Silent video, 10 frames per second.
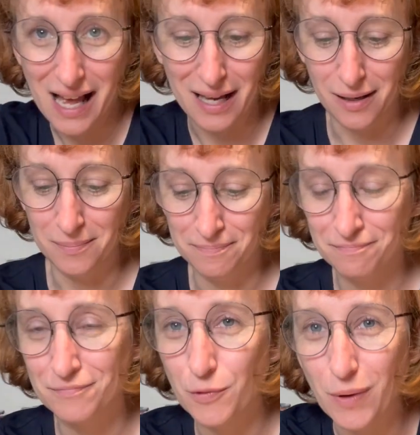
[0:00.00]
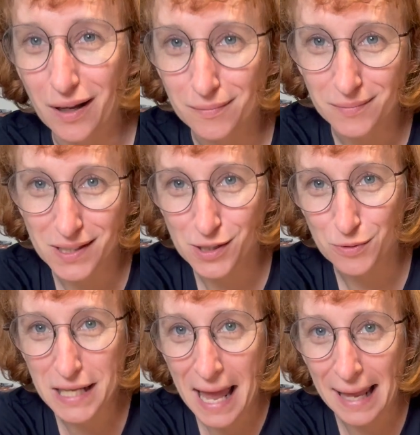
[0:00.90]
Well, let's do
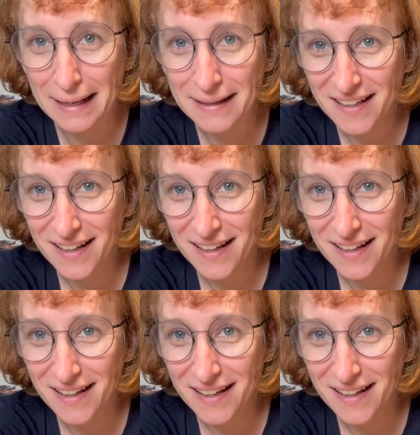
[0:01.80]
10.